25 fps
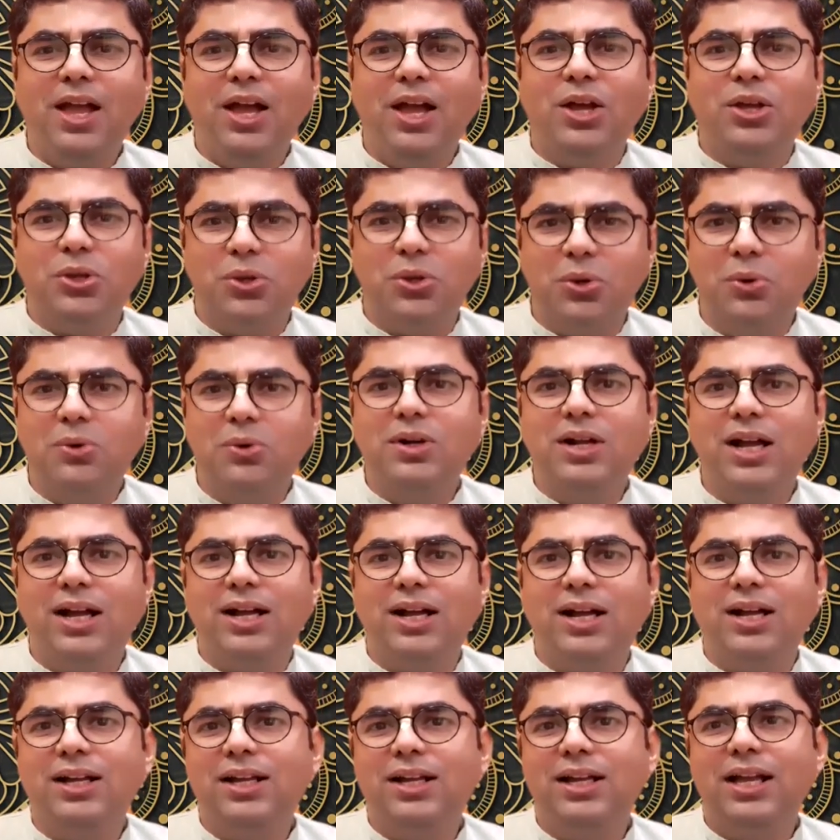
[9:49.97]

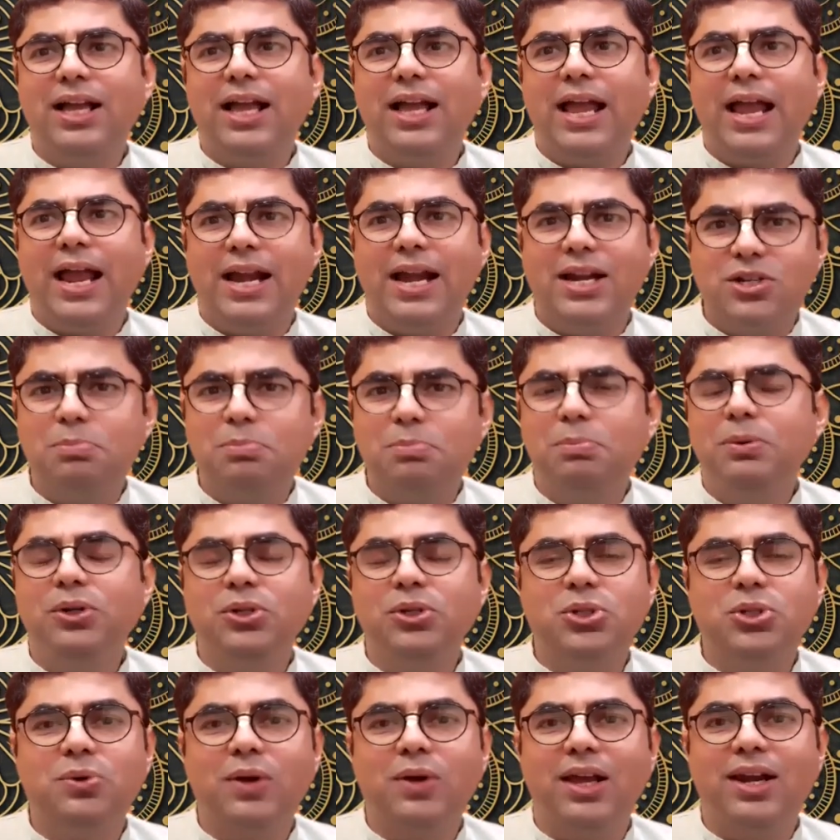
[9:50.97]
Yoga and
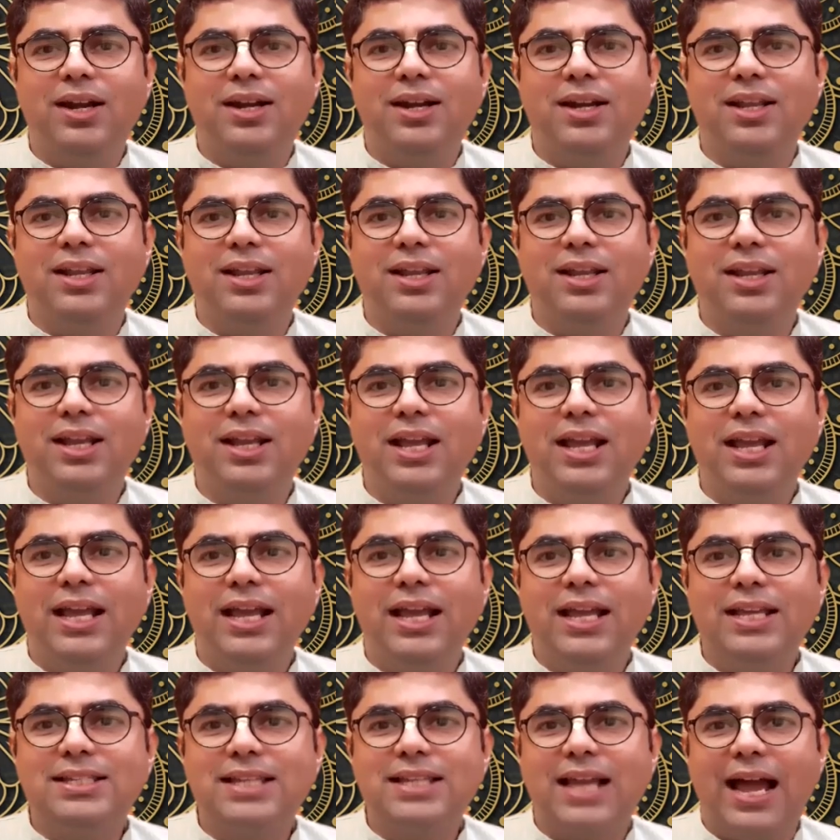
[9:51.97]
spirituality
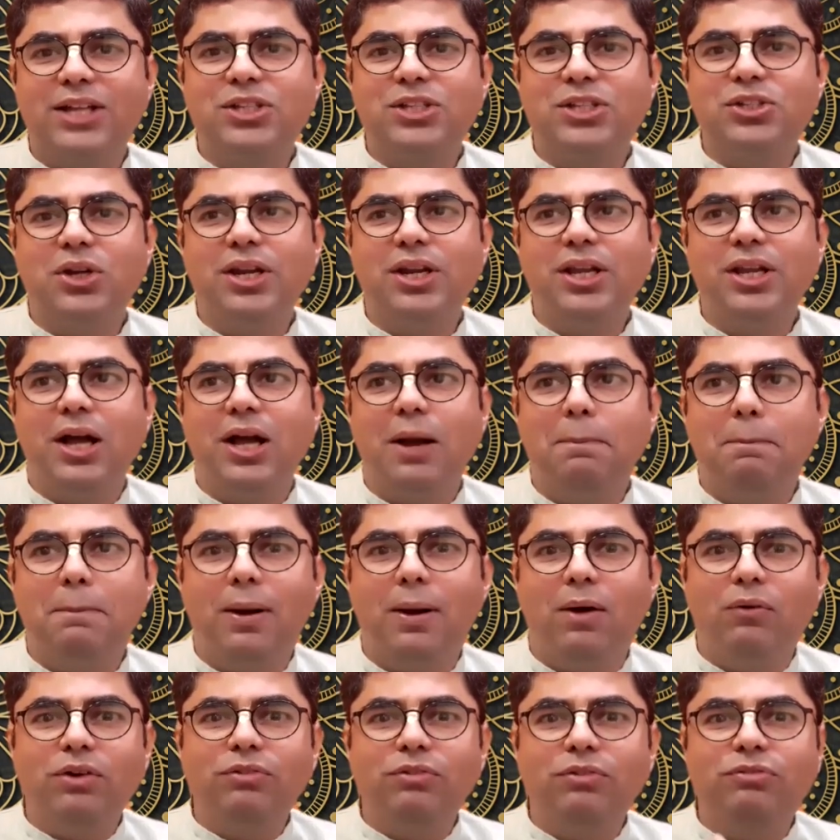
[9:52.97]
is actually a
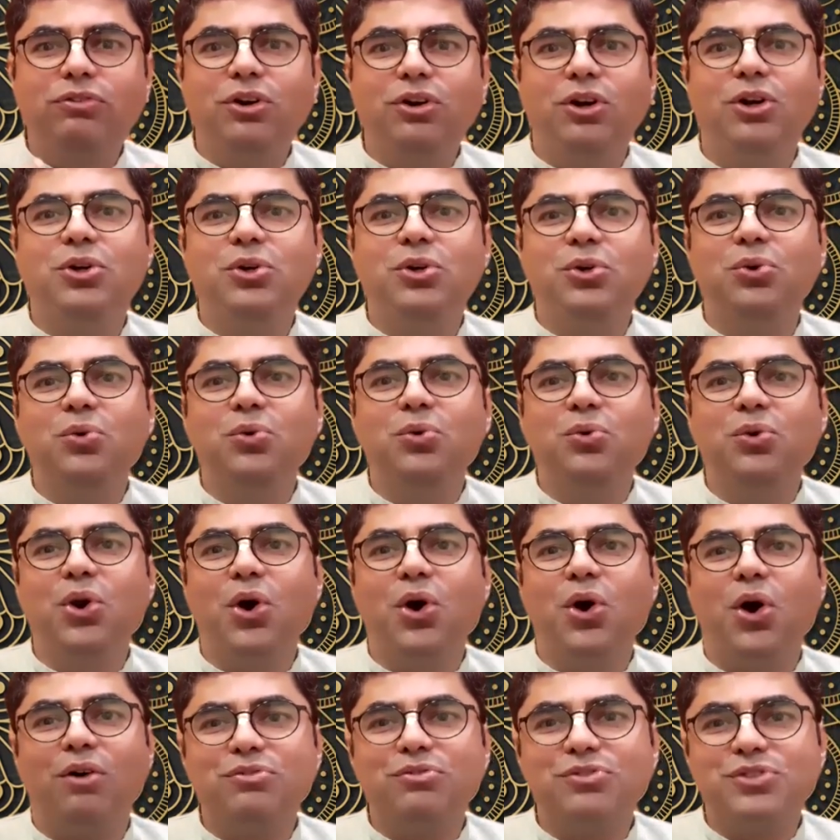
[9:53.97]
powerful tool
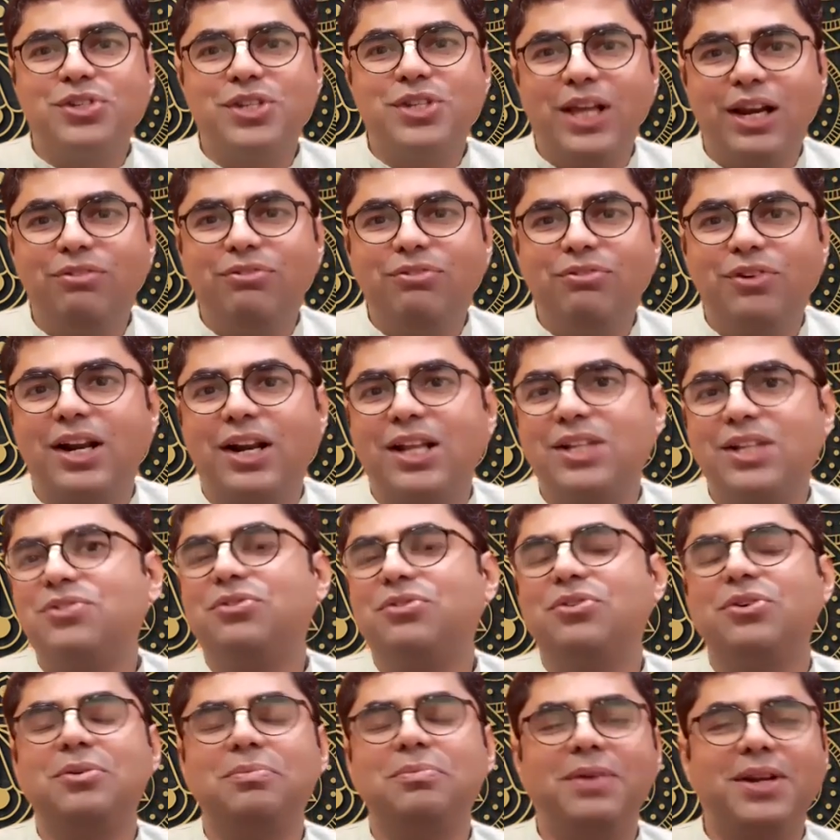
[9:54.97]
of
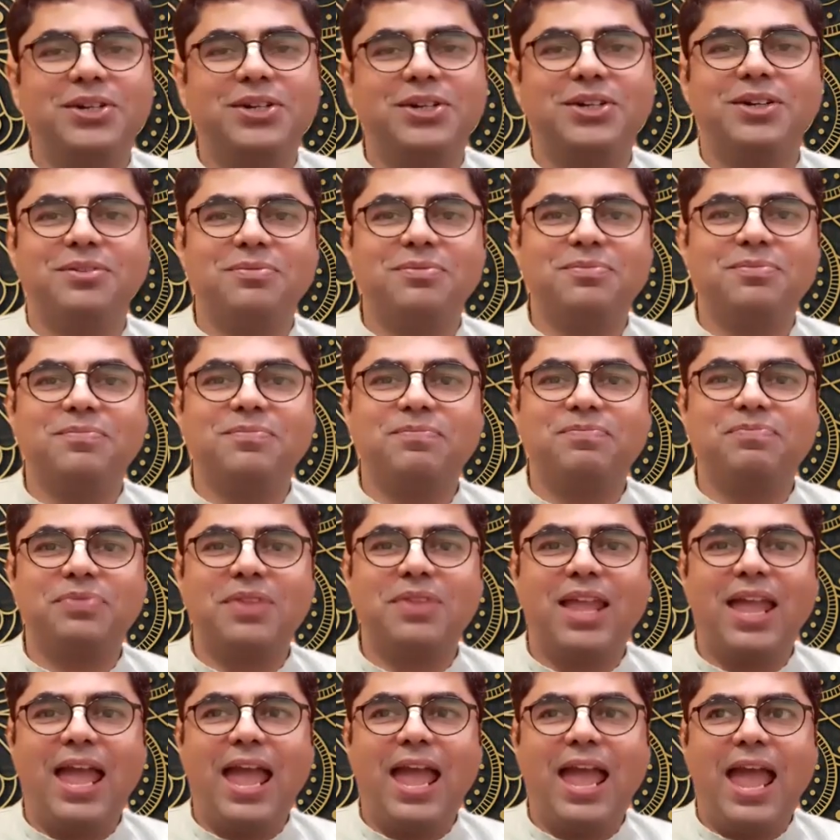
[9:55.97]
self-transformation.
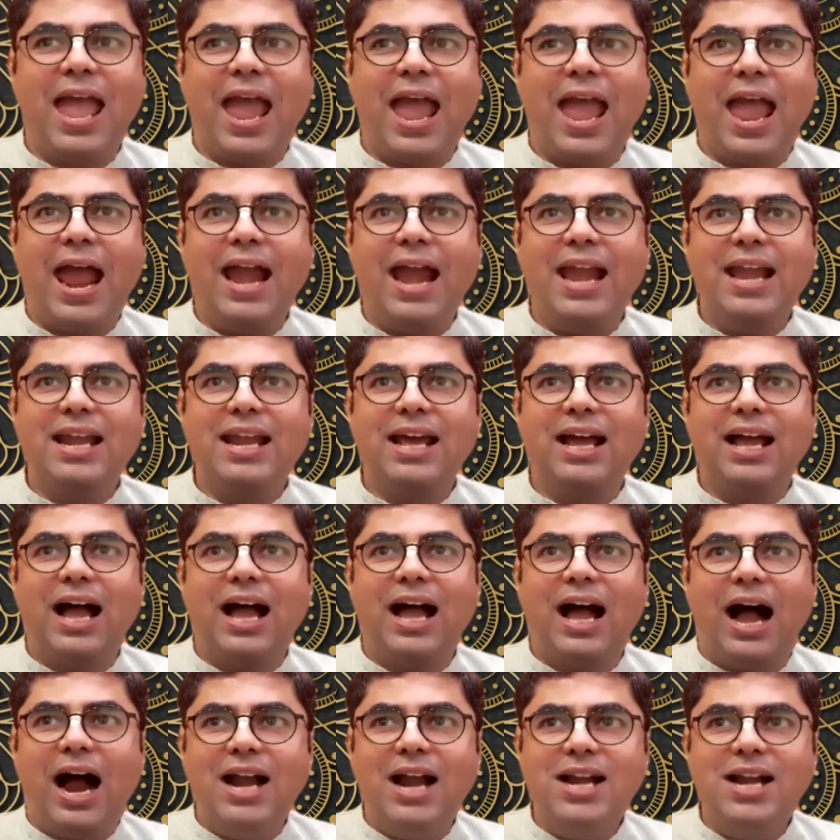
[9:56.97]
And
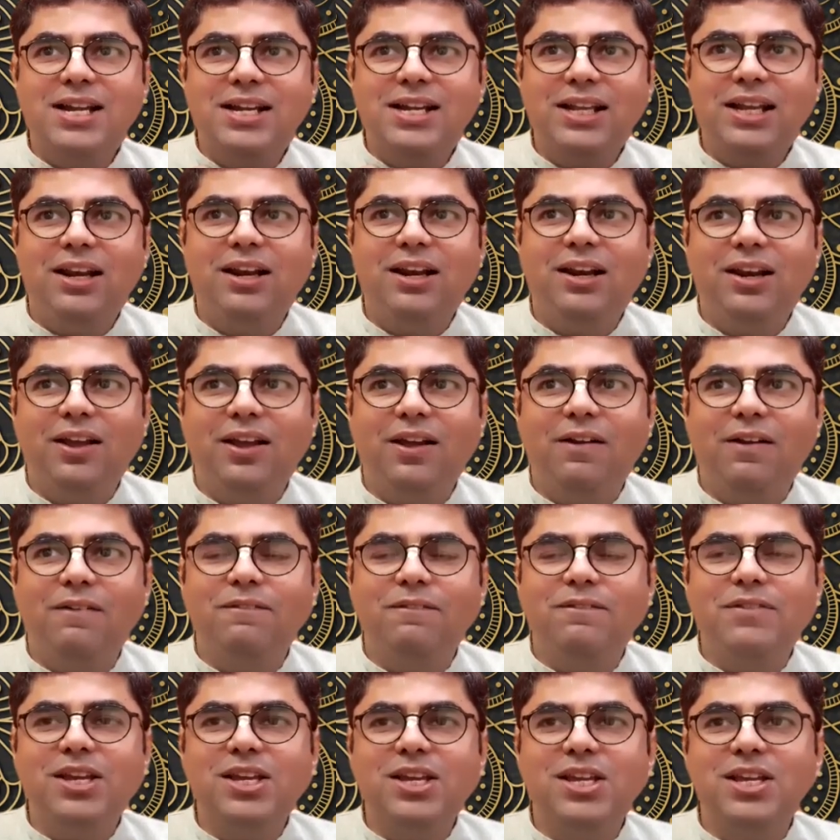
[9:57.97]
until
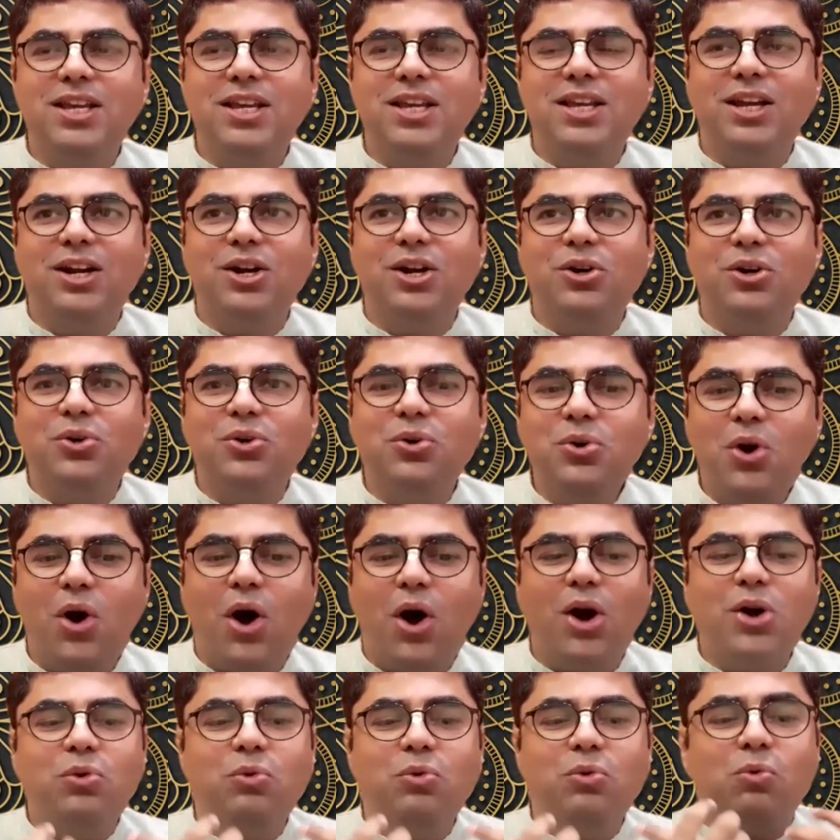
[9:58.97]
we do
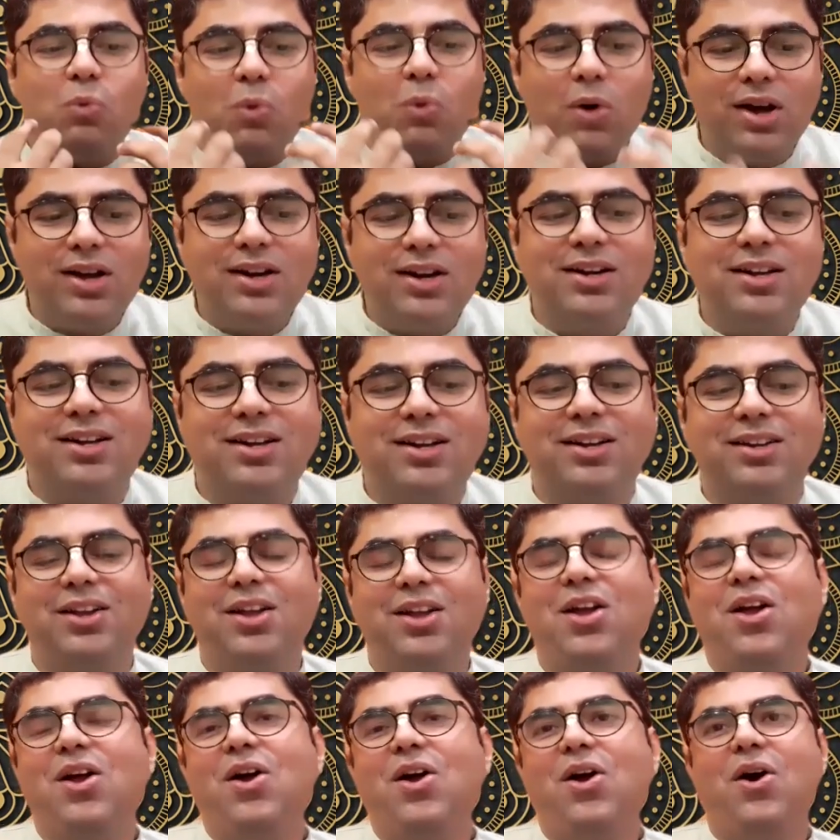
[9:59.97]
not work
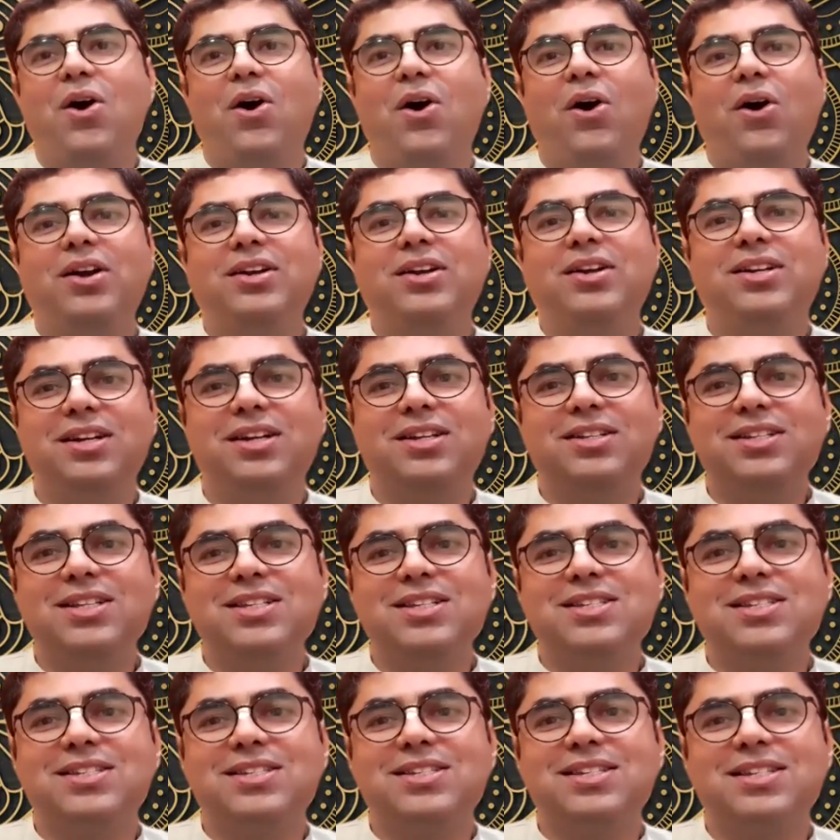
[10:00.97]
on
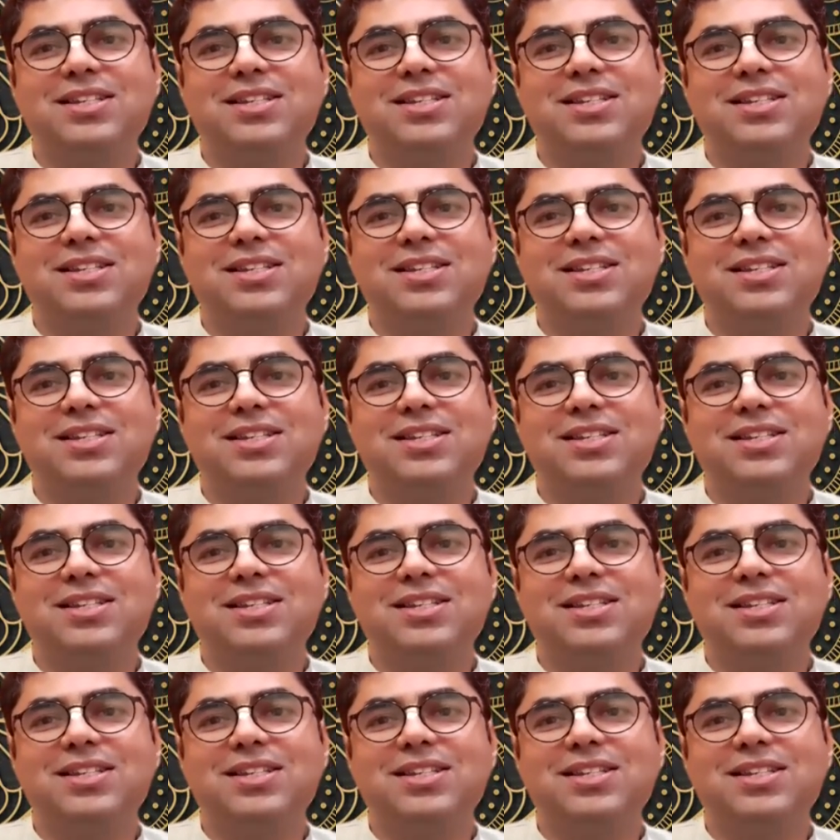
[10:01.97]
this